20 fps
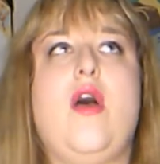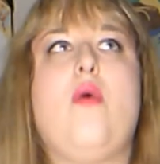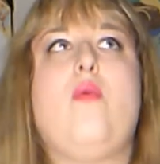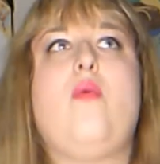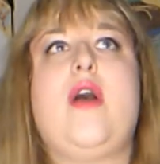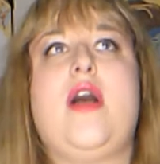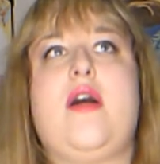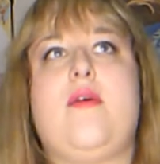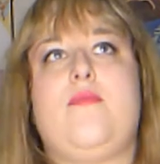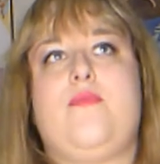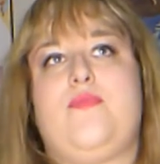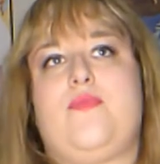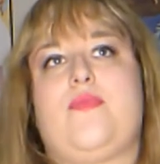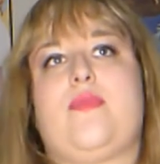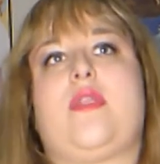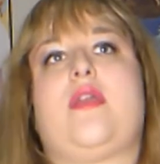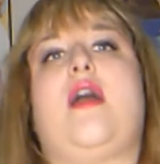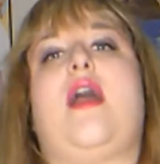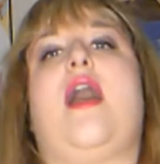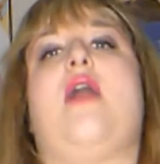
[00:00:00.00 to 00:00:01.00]
Well,
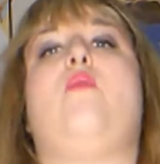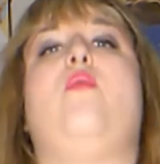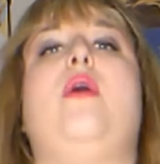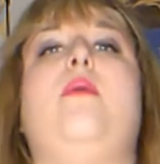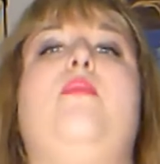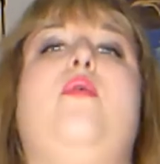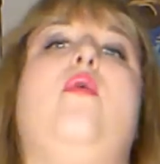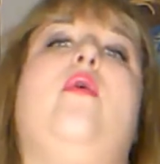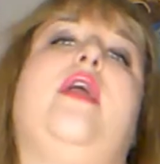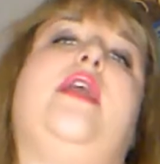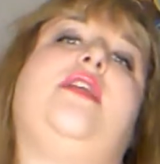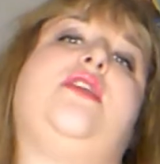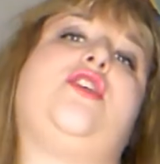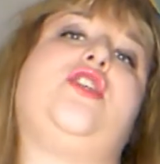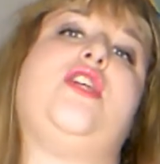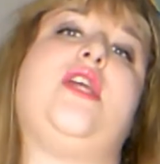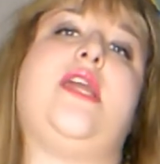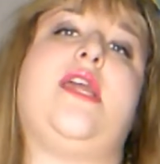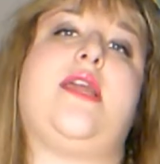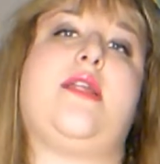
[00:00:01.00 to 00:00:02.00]
at one point
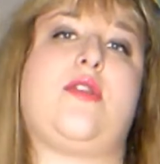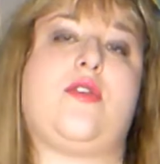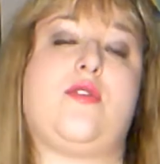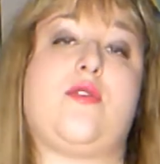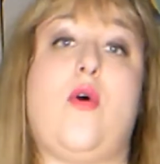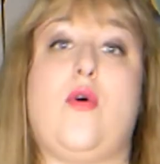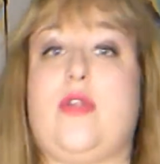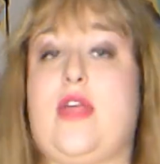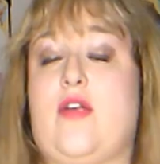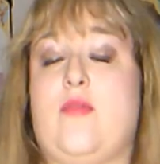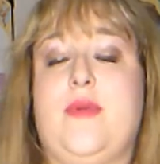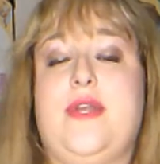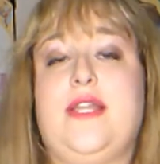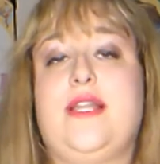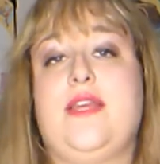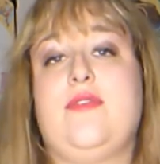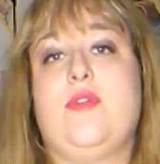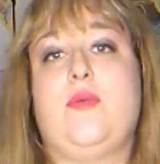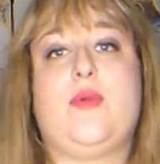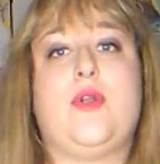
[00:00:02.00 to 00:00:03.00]
she told everybody to
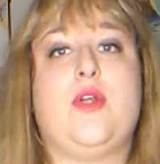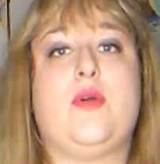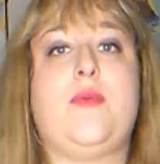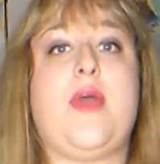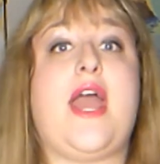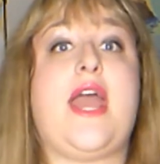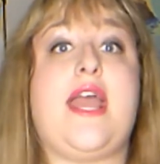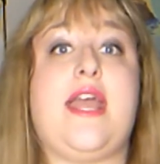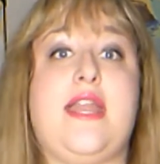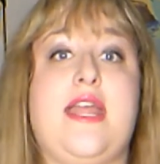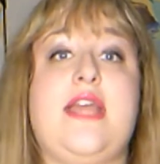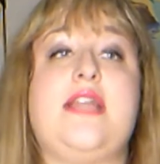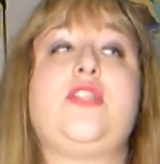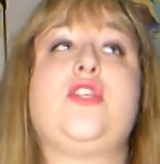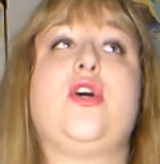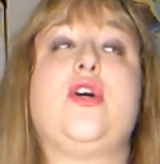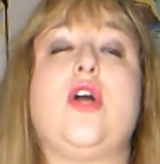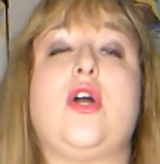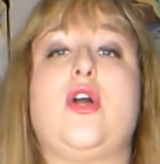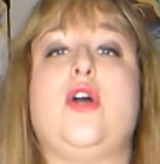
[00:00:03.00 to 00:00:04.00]
leave the room and it
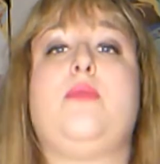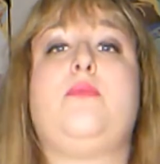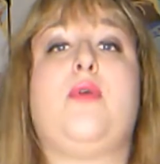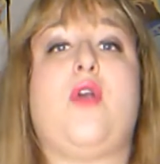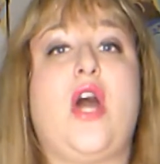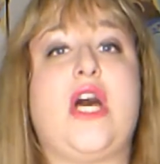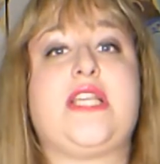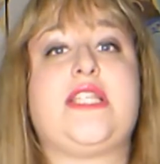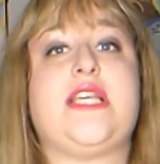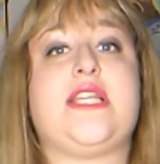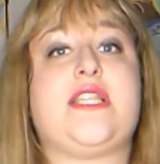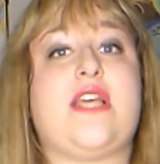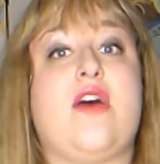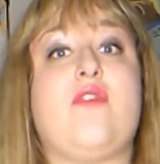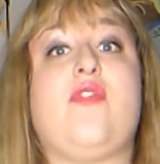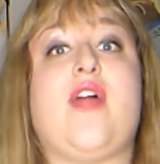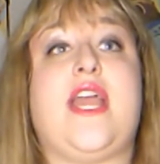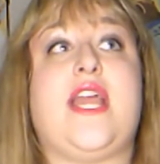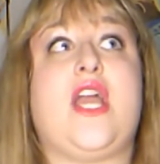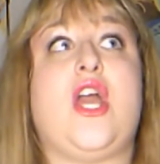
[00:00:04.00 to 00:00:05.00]
took a good process
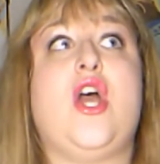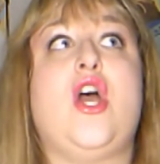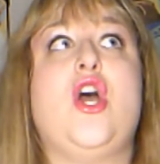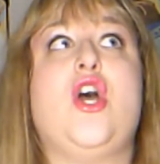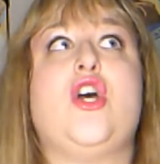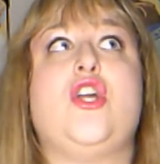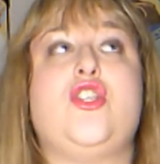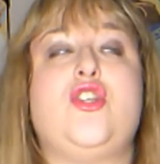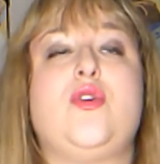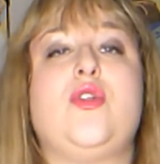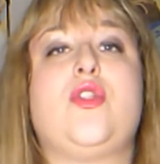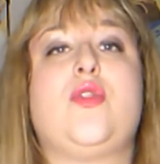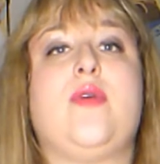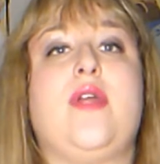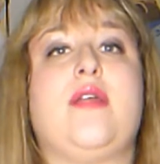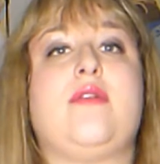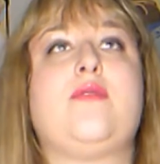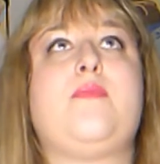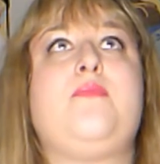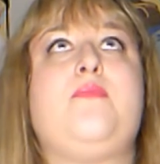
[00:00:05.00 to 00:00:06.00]
of like two or three
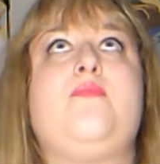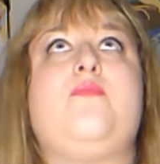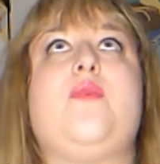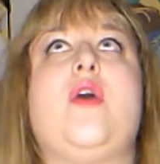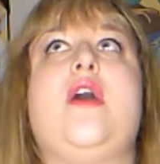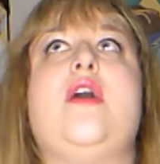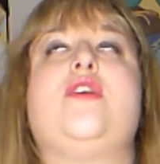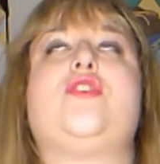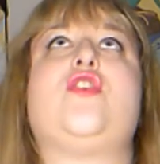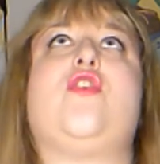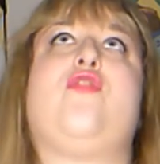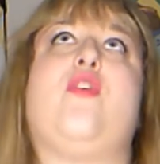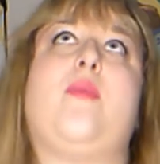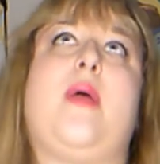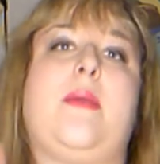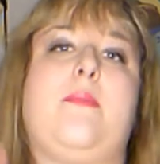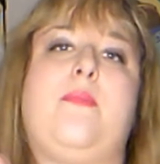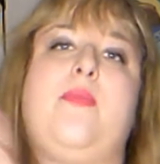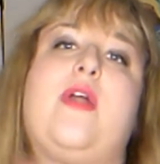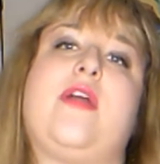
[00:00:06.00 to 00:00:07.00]
so from
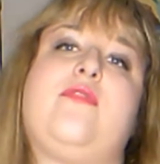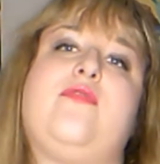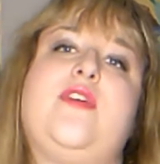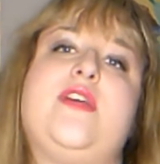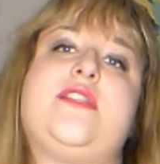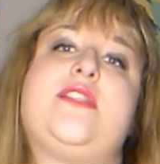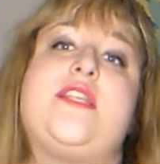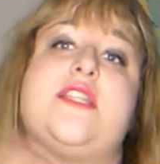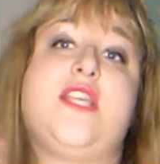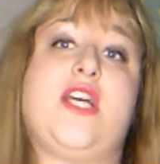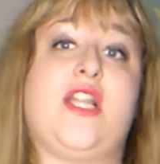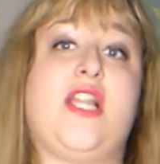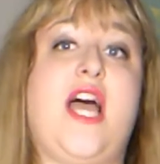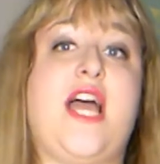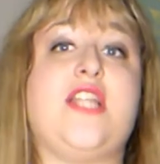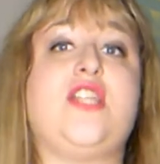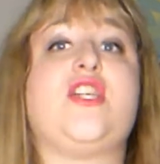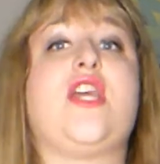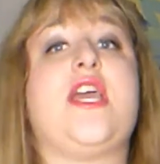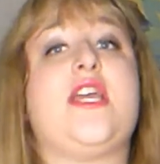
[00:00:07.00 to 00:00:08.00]
like breakfast until
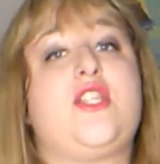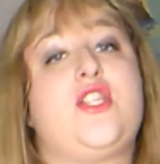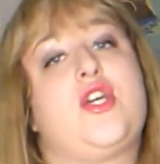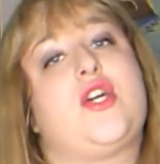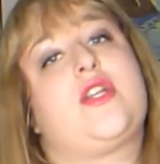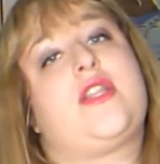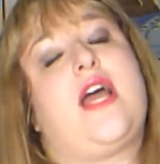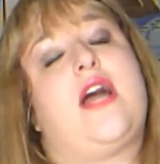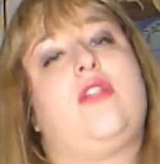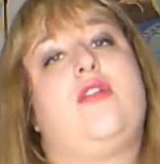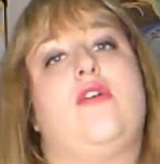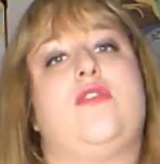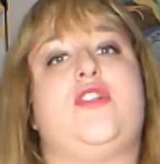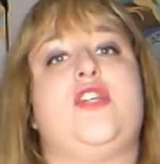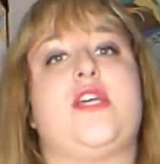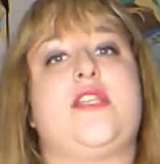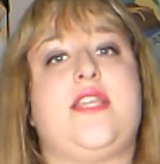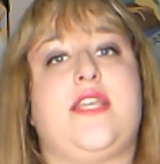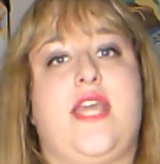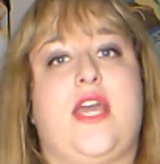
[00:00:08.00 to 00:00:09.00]
lunch it took that long
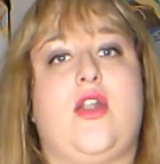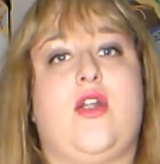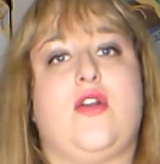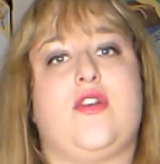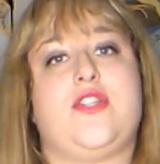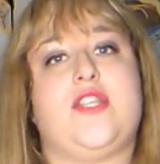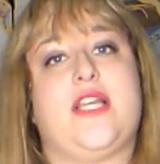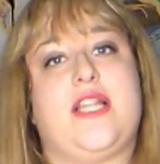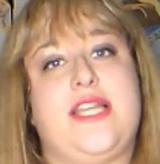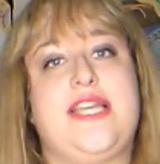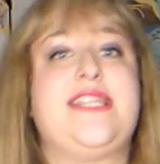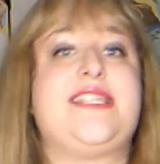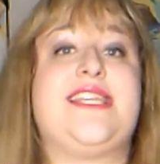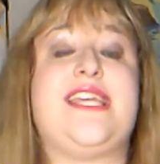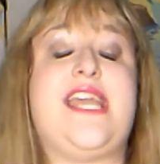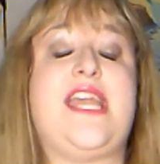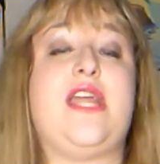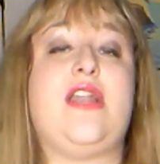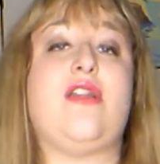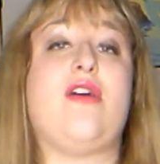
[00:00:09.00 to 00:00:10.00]
just to get her to at least
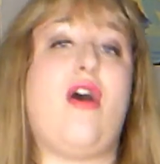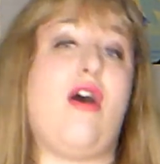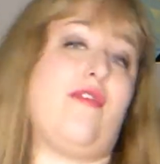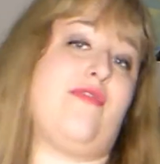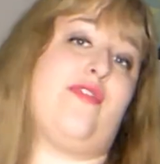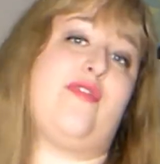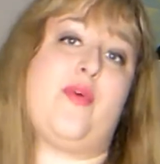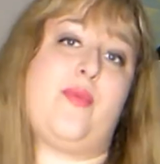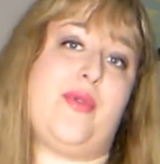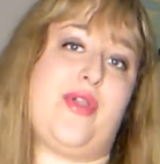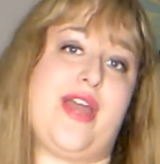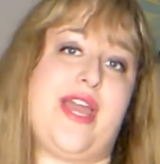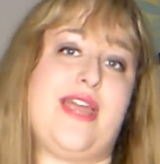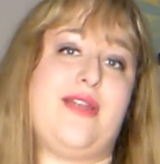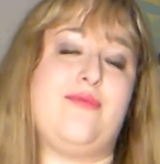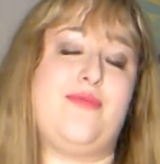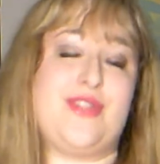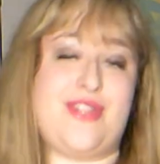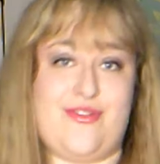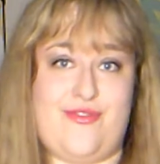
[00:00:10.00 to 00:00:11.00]
eat off of a plate
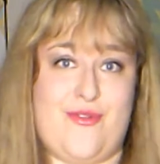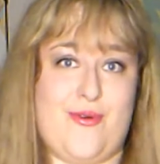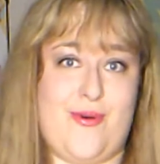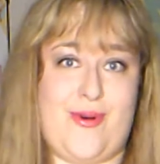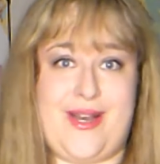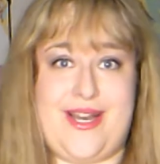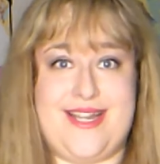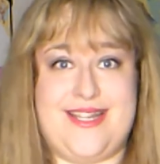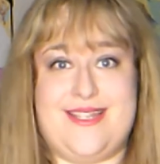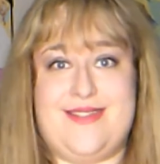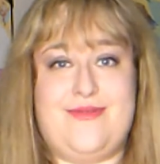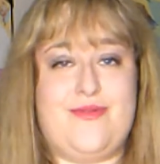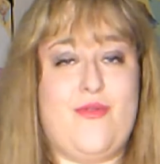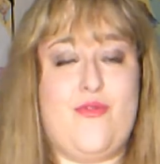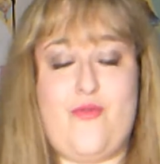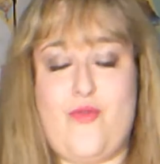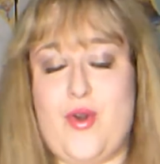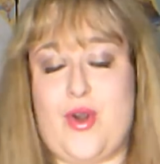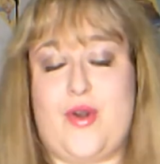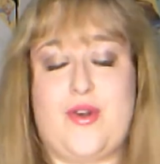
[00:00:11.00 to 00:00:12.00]
with a fork and
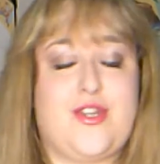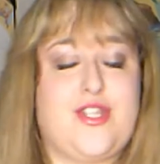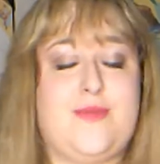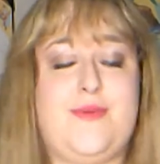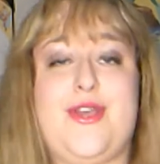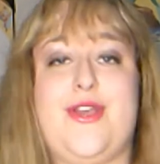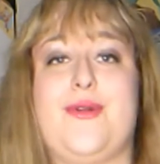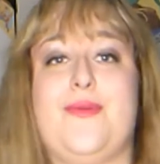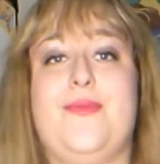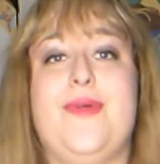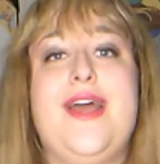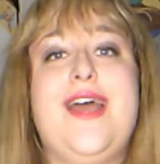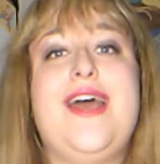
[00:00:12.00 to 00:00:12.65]
fork or spoon